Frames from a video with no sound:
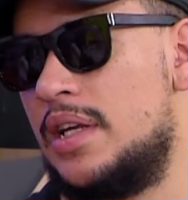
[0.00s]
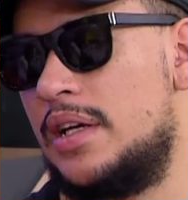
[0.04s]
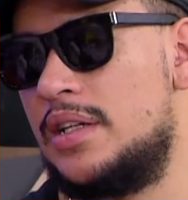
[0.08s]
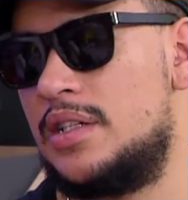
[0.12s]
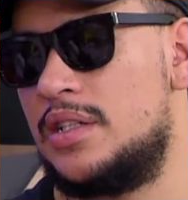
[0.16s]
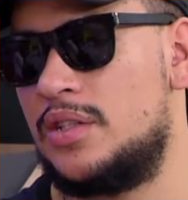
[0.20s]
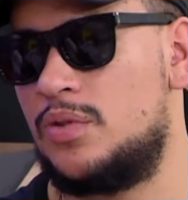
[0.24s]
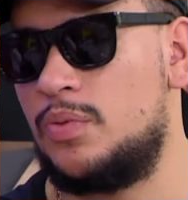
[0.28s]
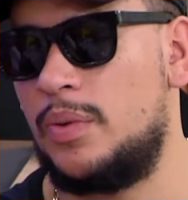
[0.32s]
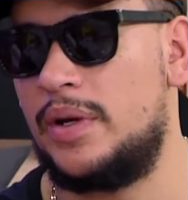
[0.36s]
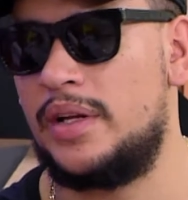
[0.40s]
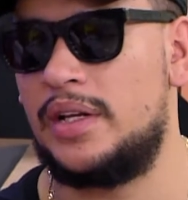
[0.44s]
I
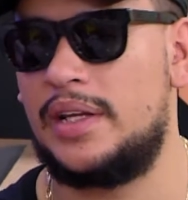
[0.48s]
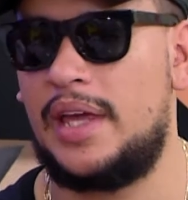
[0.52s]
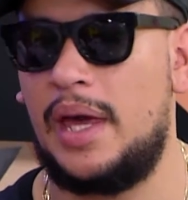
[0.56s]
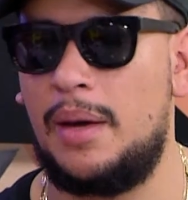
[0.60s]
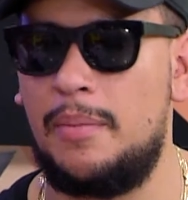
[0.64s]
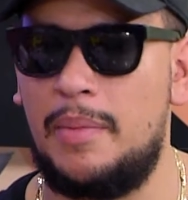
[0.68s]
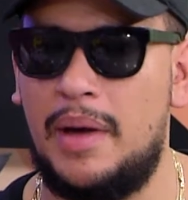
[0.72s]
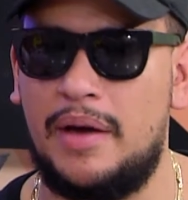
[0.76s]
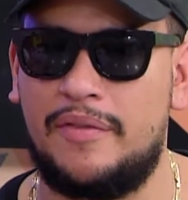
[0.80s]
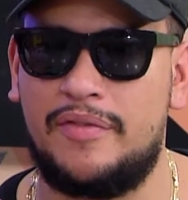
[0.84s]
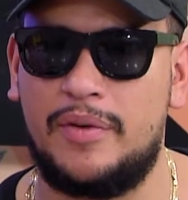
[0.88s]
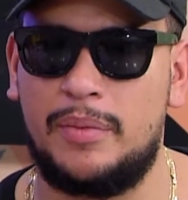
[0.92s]
just went,
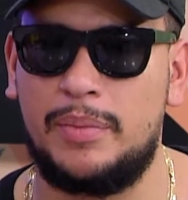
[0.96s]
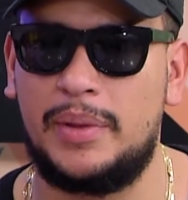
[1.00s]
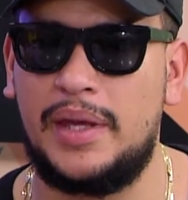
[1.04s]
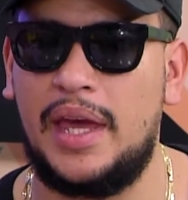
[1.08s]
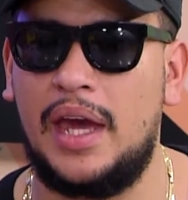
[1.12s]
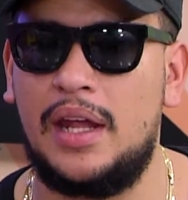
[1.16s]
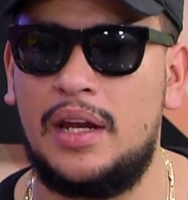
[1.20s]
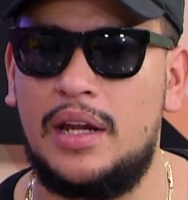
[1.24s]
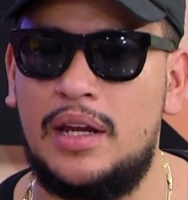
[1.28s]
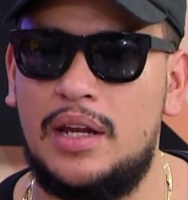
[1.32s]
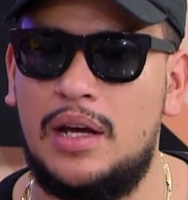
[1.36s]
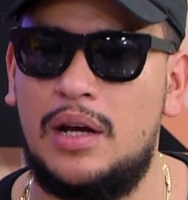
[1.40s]
came back from
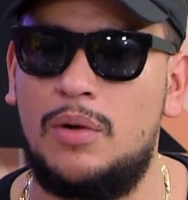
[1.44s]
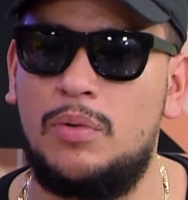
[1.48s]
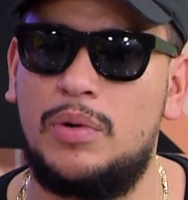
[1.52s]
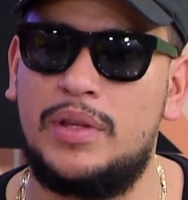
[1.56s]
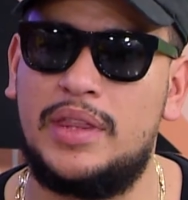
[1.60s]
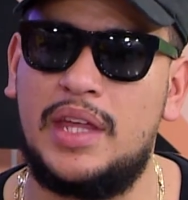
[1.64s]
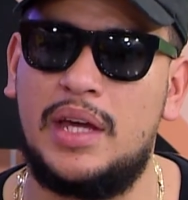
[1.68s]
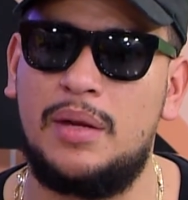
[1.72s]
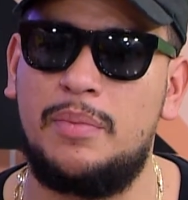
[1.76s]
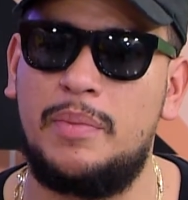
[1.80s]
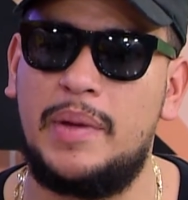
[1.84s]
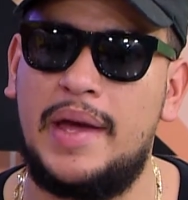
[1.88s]
Canada
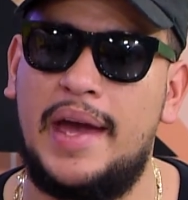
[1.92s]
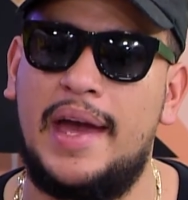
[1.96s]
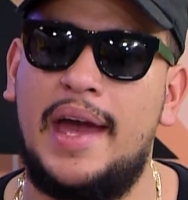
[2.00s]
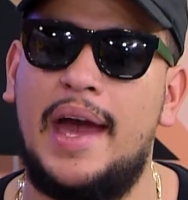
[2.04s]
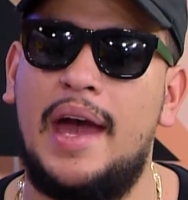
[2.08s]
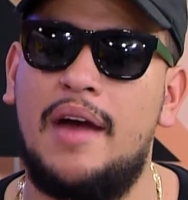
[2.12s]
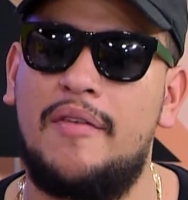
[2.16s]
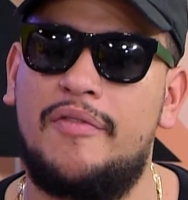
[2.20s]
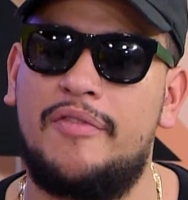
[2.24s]
with NBA